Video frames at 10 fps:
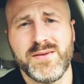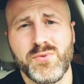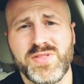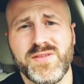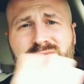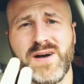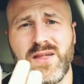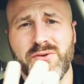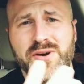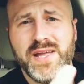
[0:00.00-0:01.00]
with the
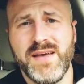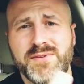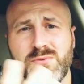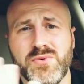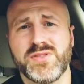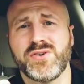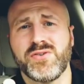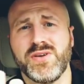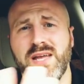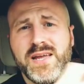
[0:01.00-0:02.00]
Father in heaven, with the
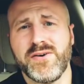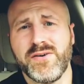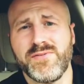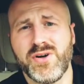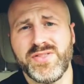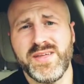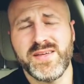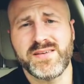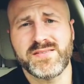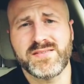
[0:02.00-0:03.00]
Creator of all
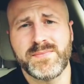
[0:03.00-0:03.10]
things.